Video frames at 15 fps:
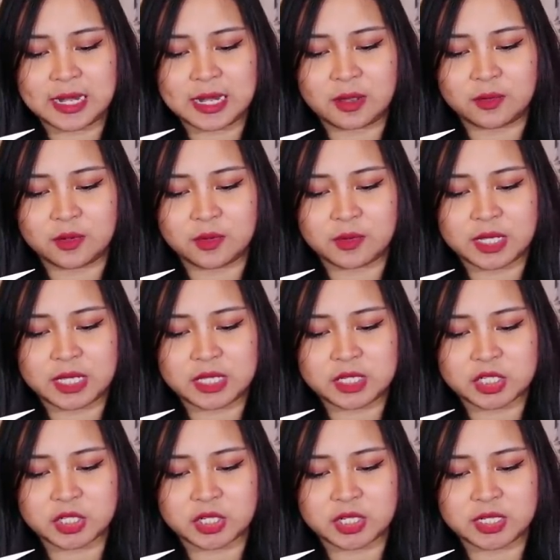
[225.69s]
allow
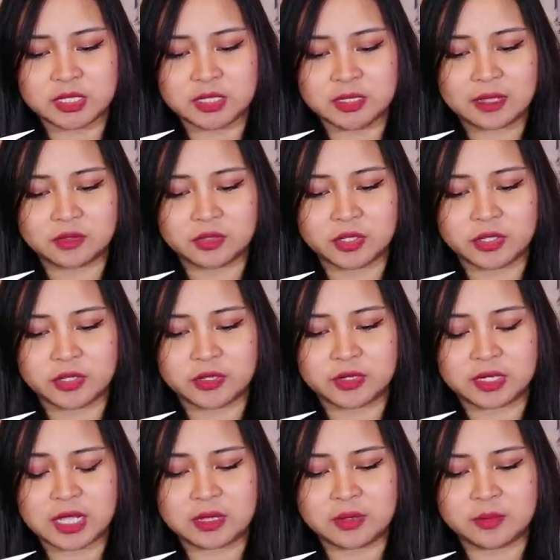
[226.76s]
location, enter
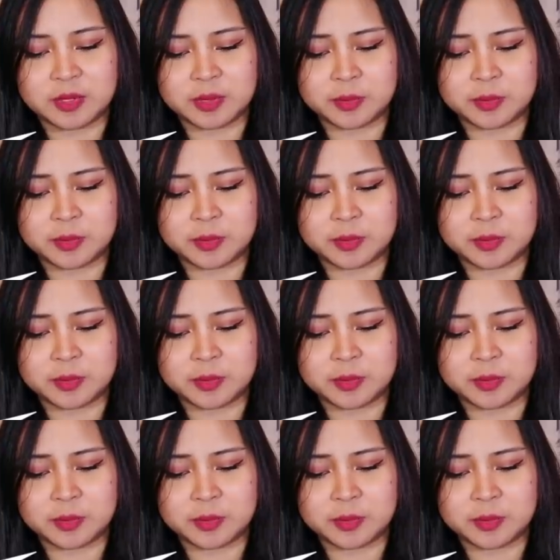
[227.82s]
your name,